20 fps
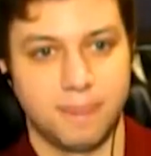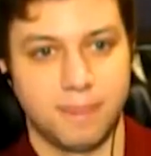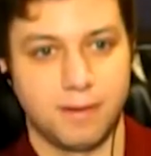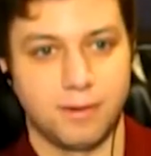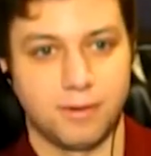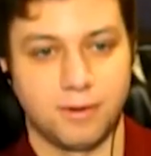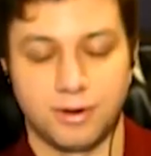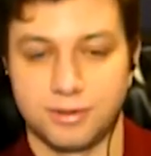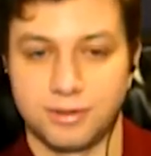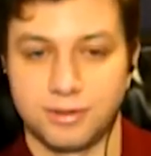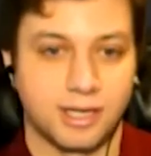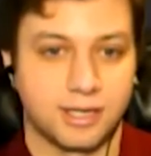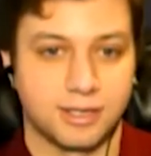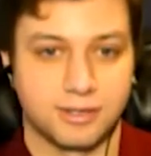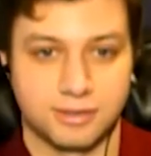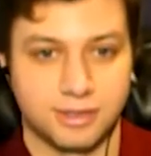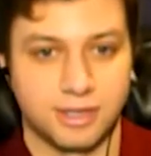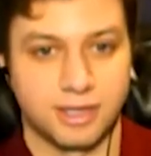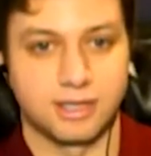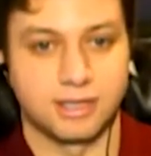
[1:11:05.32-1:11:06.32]
or
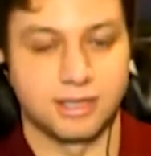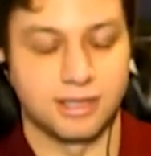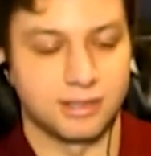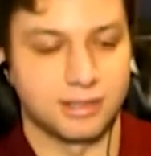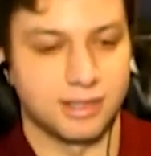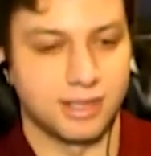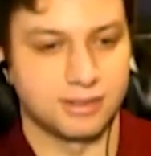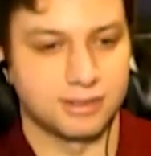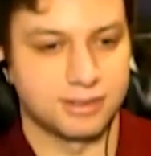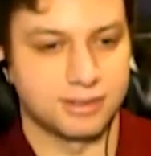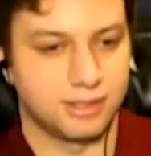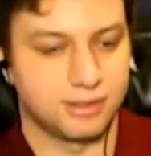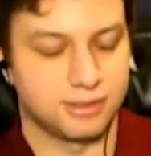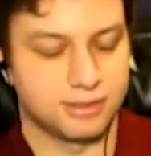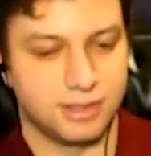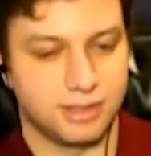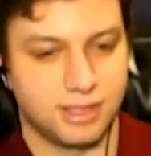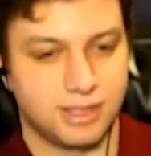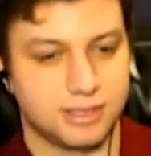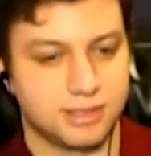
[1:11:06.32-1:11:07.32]

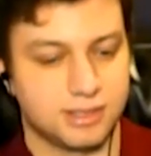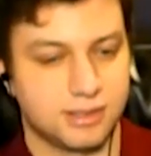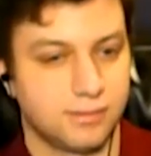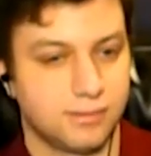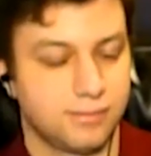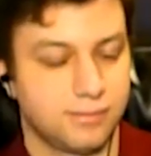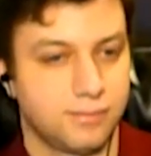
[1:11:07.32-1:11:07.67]
$999,000 less.